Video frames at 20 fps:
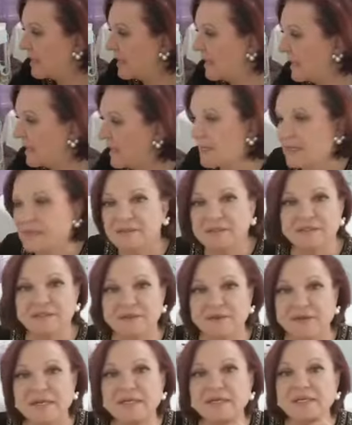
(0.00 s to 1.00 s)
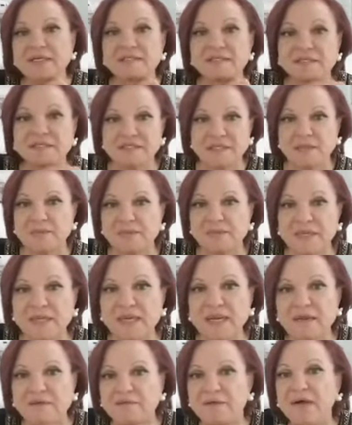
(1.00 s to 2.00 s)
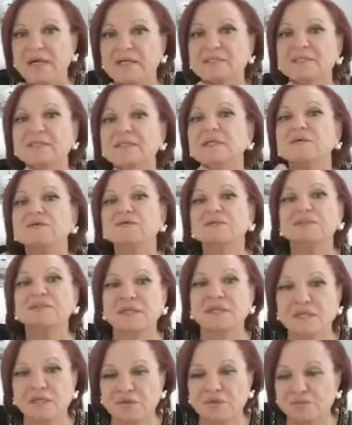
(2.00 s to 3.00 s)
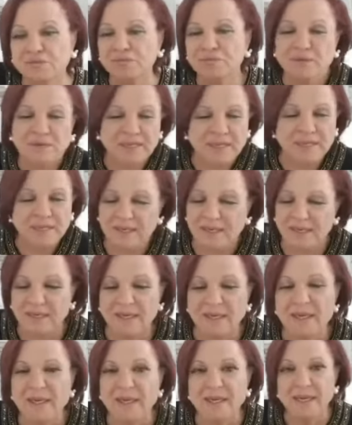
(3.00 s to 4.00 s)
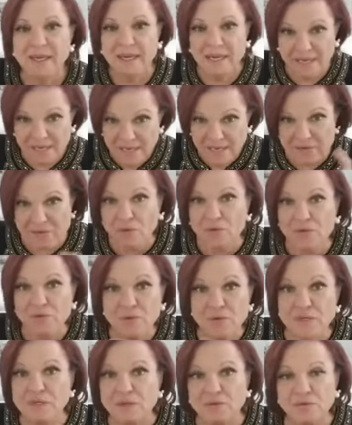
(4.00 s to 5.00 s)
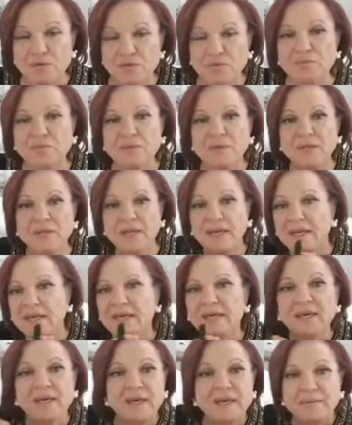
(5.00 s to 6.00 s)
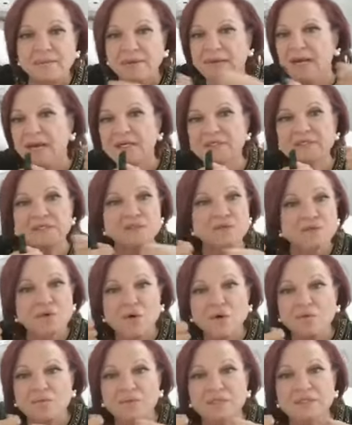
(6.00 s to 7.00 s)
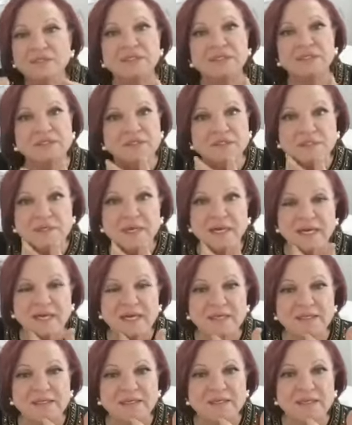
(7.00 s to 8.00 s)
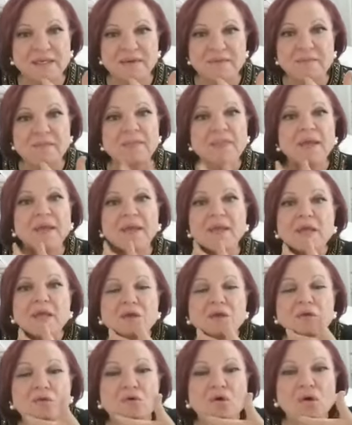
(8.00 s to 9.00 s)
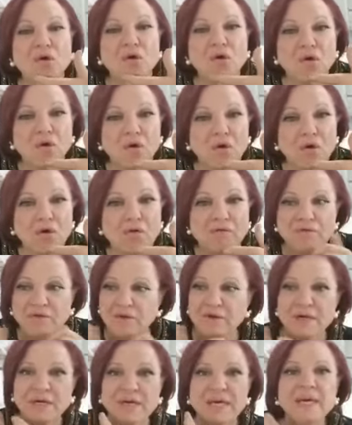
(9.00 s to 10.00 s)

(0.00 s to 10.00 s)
And threading is the same thing like waxing. You thread, you pull the hair. And not only do you pull the hair, but as you go with the thread, you go over